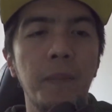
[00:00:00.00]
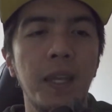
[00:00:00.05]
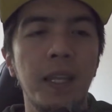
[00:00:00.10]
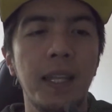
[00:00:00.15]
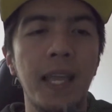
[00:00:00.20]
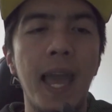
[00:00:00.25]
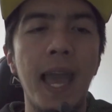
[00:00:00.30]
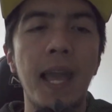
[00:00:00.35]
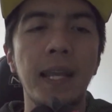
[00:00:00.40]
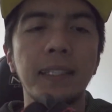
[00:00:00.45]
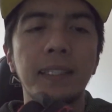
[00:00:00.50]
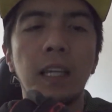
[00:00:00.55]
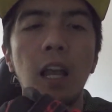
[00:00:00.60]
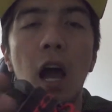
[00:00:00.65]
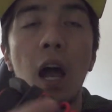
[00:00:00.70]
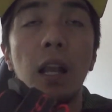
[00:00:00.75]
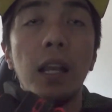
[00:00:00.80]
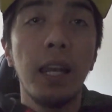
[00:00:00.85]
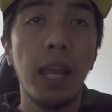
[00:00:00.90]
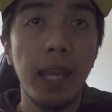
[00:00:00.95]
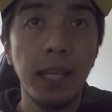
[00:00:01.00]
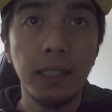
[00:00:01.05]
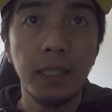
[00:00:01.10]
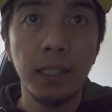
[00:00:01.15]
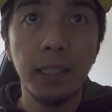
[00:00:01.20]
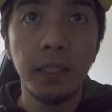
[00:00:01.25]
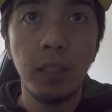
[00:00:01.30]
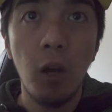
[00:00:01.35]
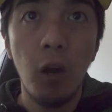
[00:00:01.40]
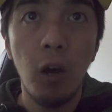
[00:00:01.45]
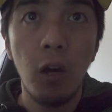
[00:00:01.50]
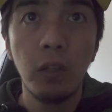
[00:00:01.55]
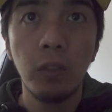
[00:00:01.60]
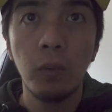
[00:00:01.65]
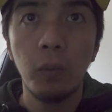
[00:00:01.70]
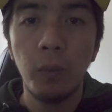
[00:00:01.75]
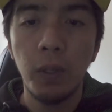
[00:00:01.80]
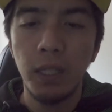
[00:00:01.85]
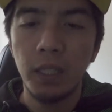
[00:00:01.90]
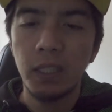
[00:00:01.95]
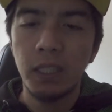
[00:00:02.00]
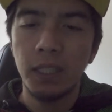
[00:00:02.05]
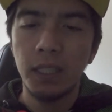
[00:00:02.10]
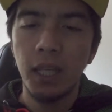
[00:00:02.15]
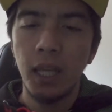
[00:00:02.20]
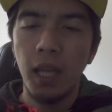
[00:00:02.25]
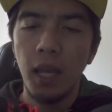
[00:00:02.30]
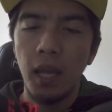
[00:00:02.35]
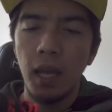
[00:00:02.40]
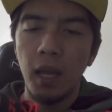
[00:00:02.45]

It has got laces on, which